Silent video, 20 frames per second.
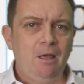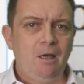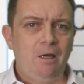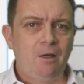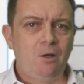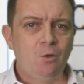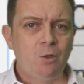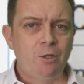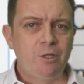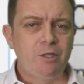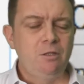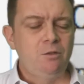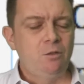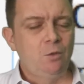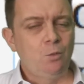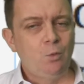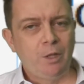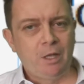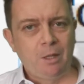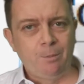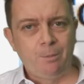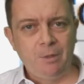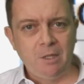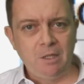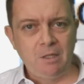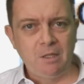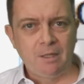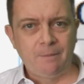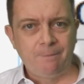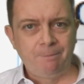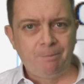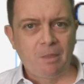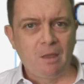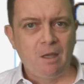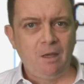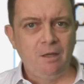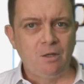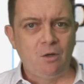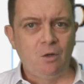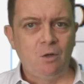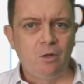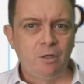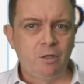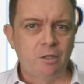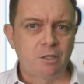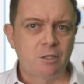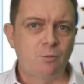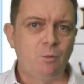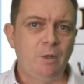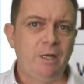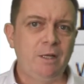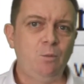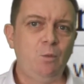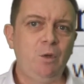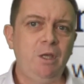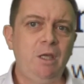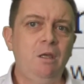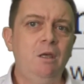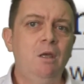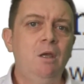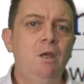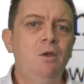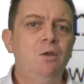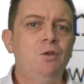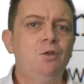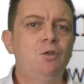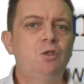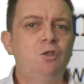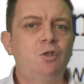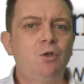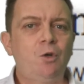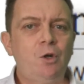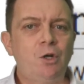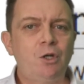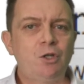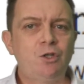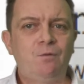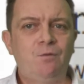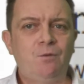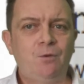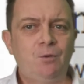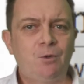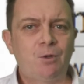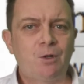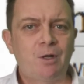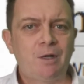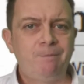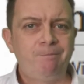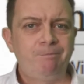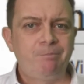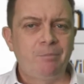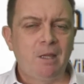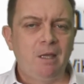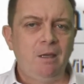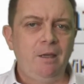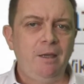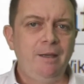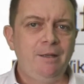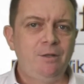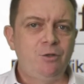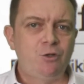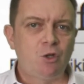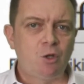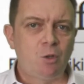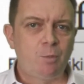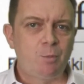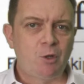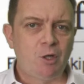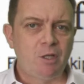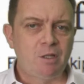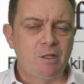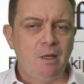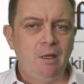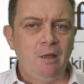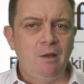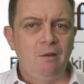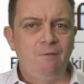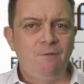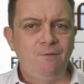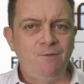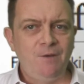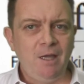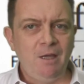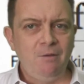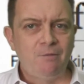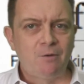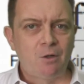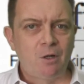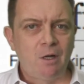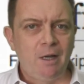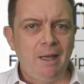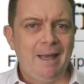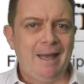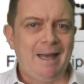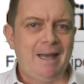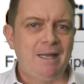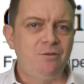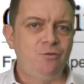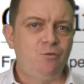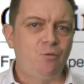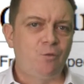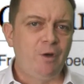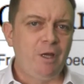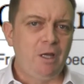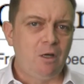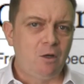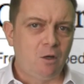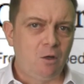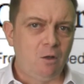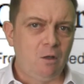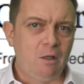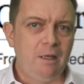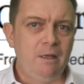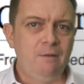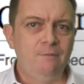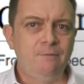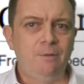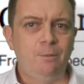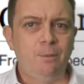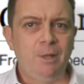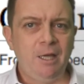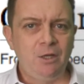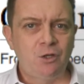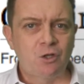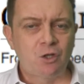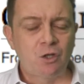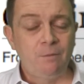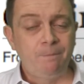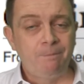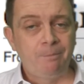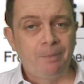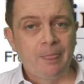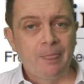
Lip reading: According to Wikipedia, it occurs when we search for, interpret, favor, and recall information